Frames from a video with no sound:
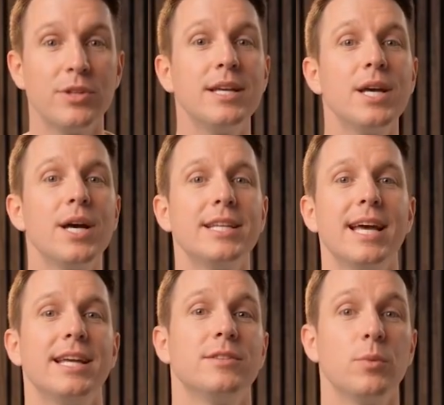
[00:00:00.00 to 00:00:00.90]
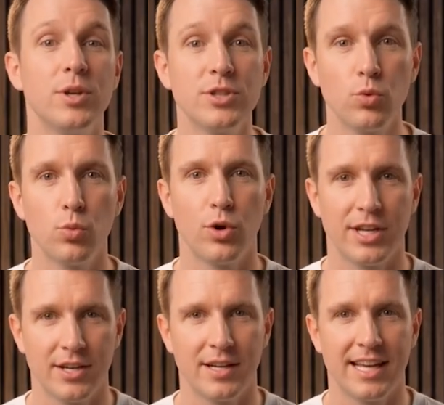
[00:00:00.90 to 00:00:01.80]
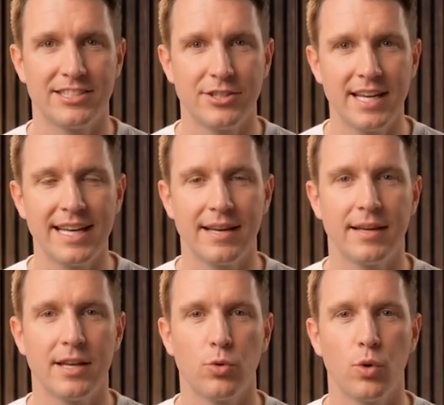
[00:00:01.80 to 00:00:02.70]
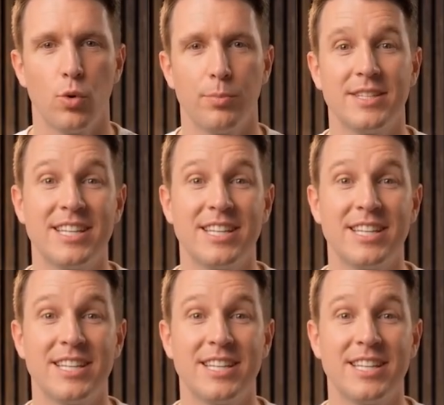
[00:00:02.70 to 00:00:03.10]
in context from what you were working on yesterday. You open